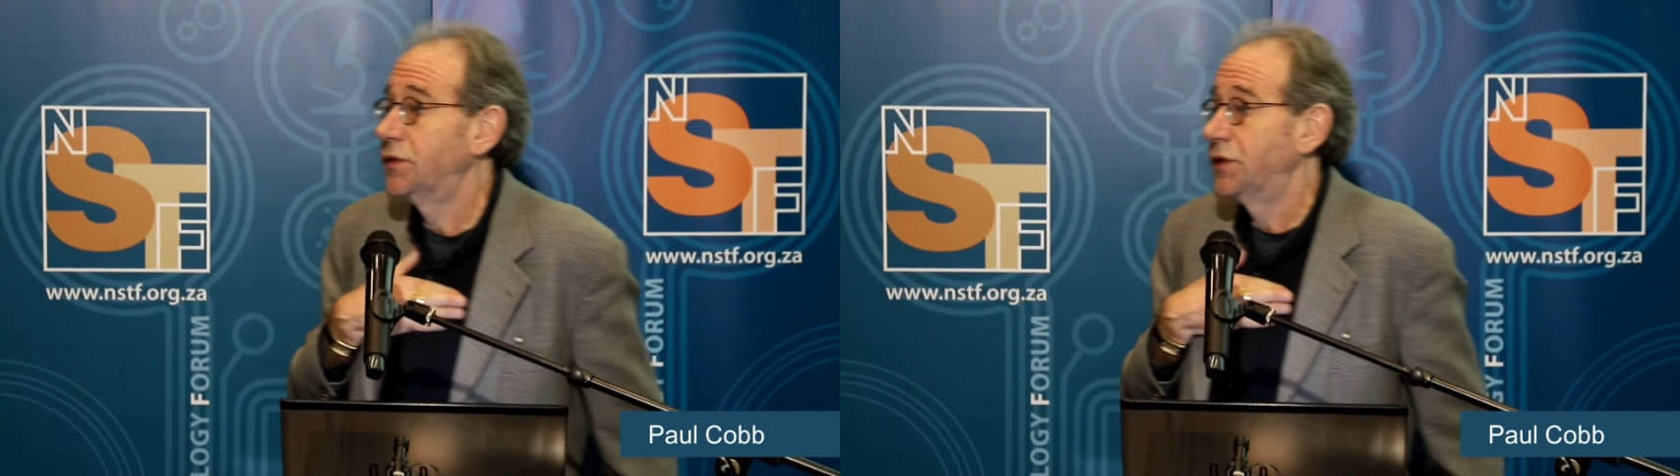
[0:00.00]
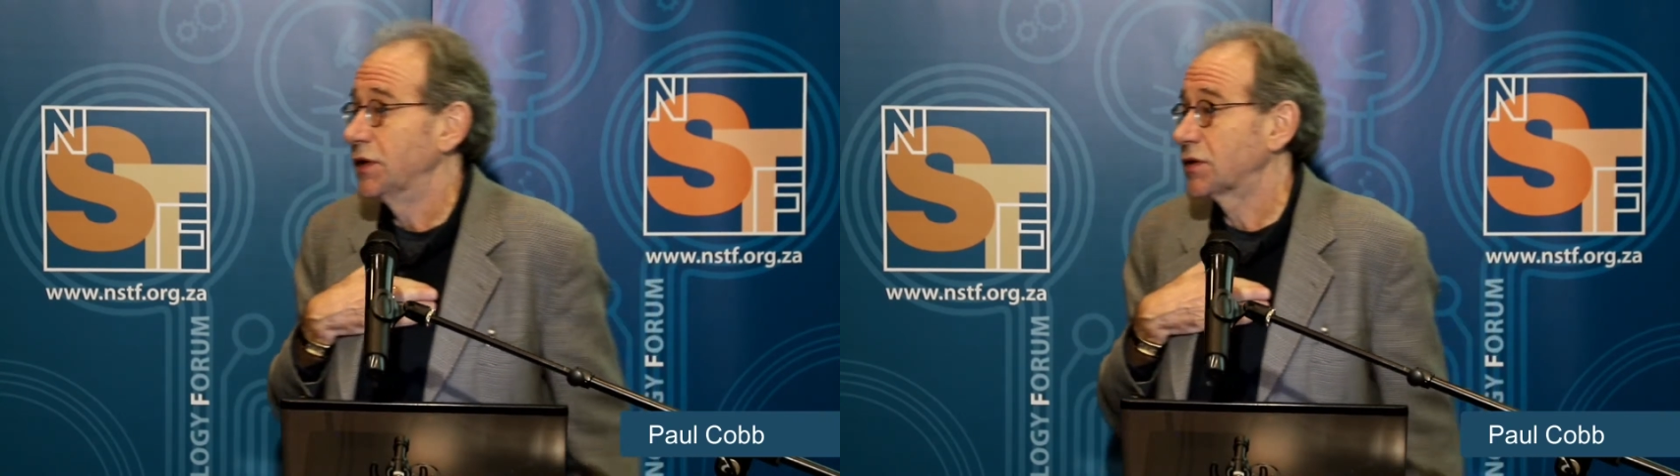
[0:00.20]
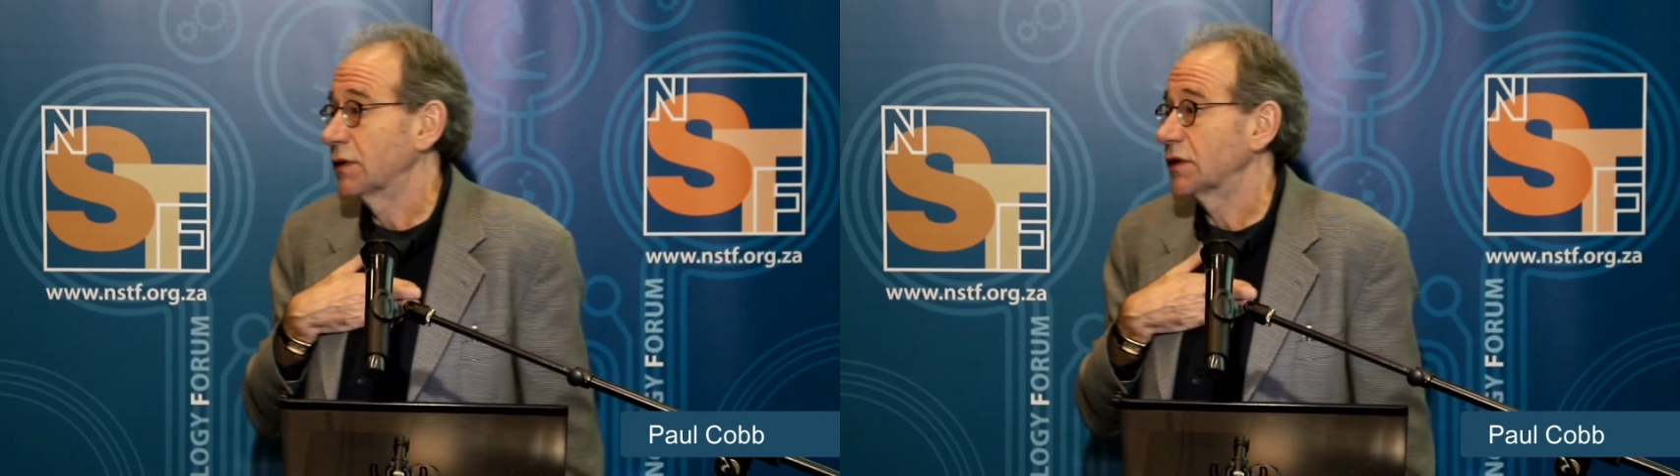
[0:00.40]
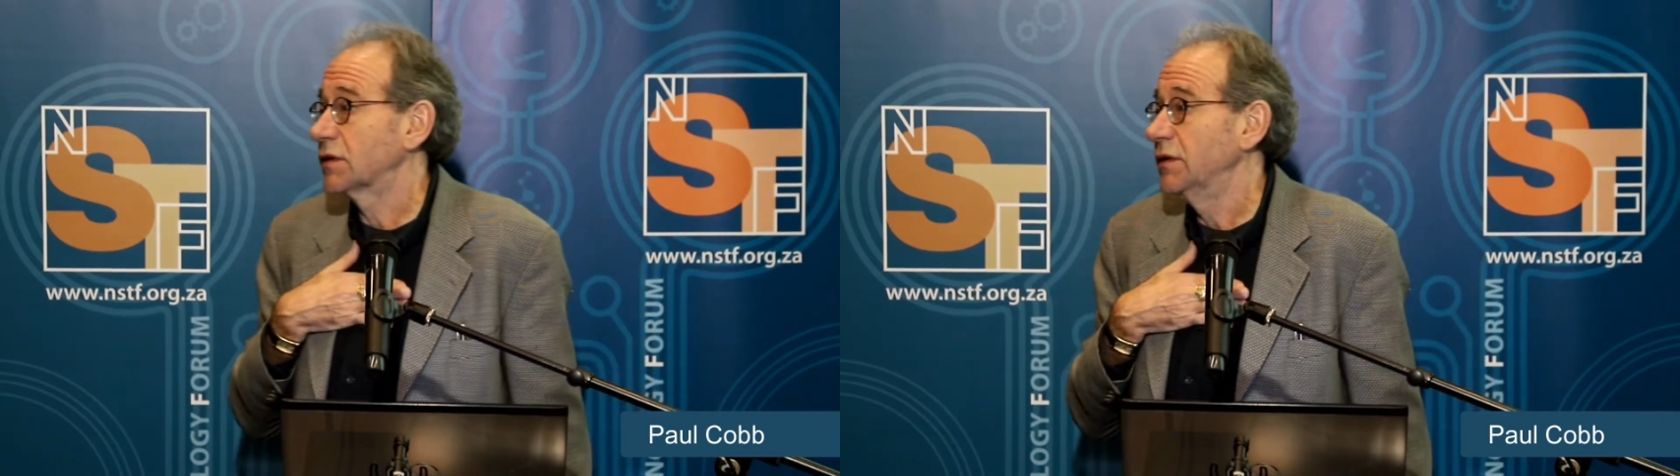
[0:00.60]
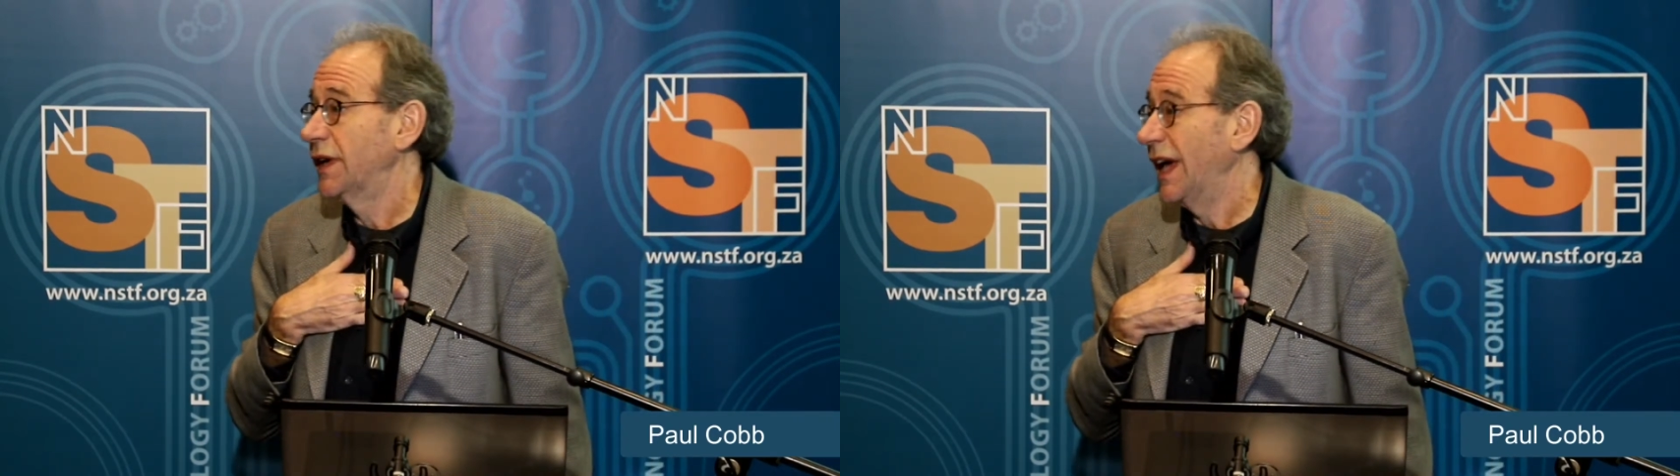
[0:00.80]
districts
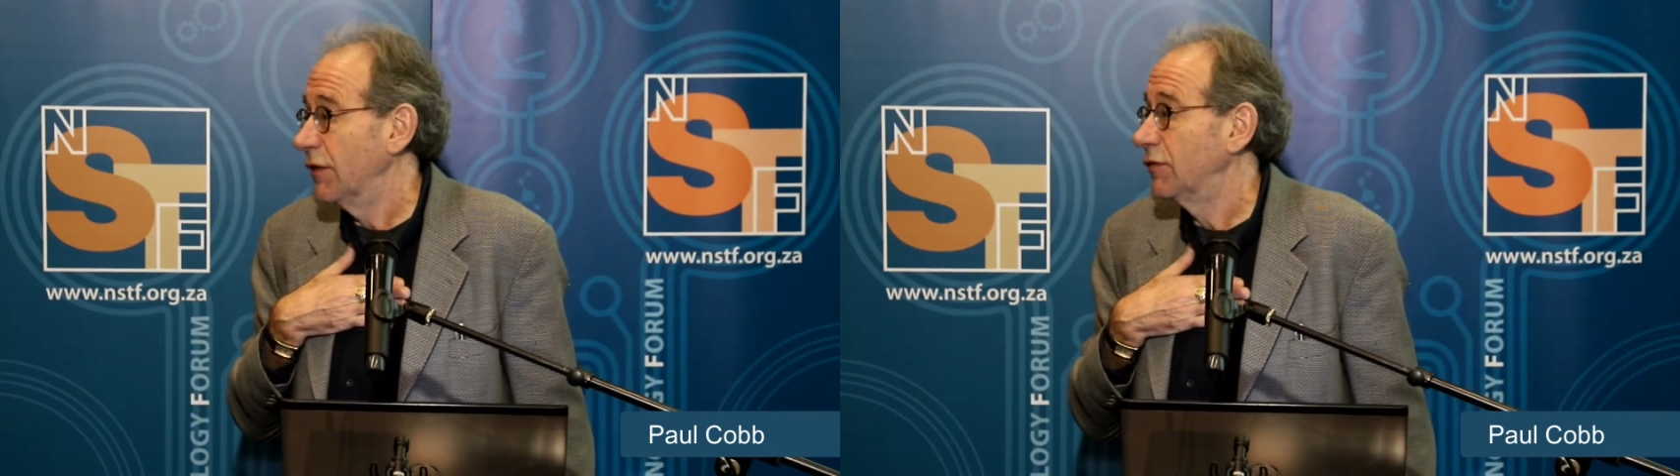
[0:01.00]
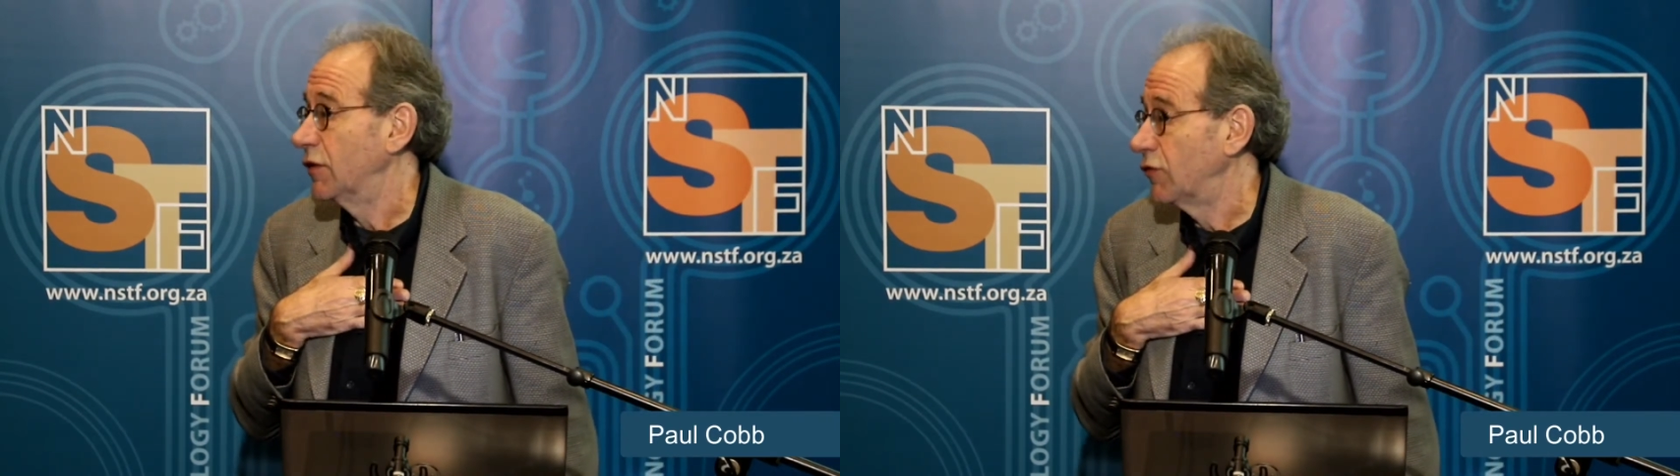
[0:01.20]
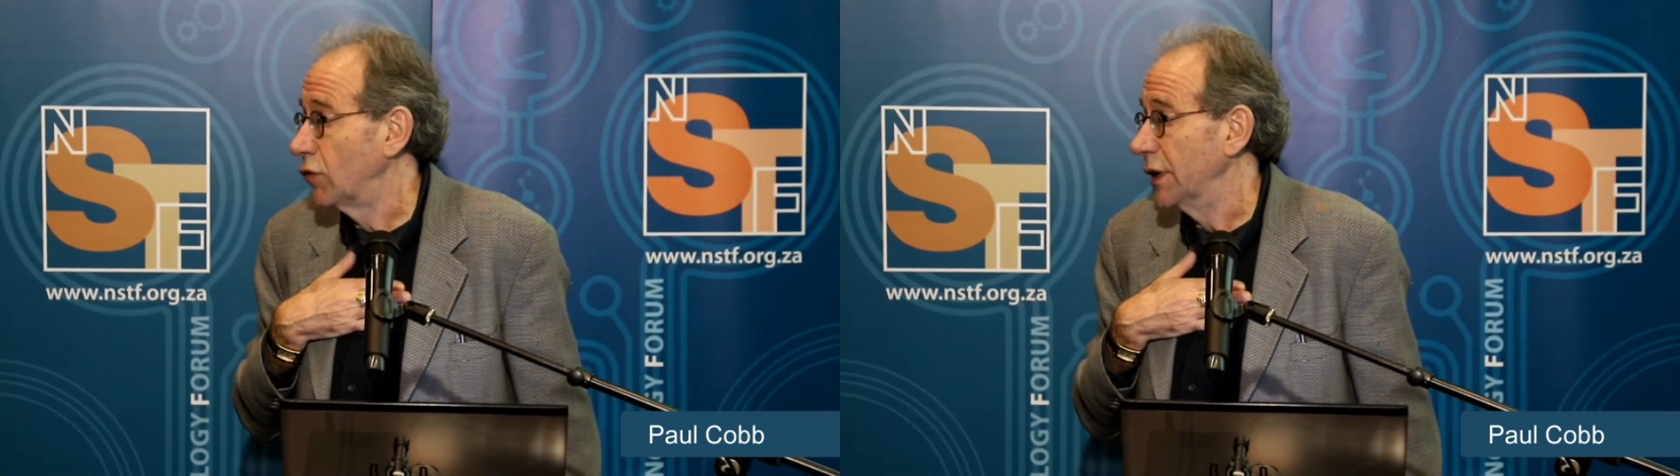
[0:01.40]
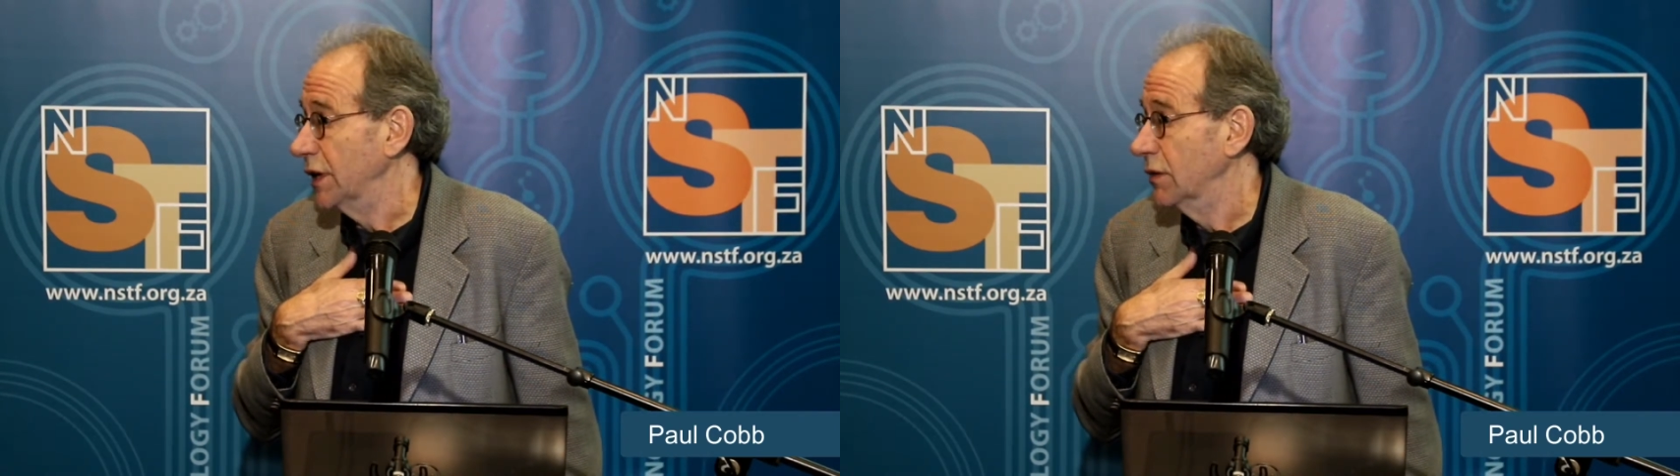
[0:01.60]
can get for free.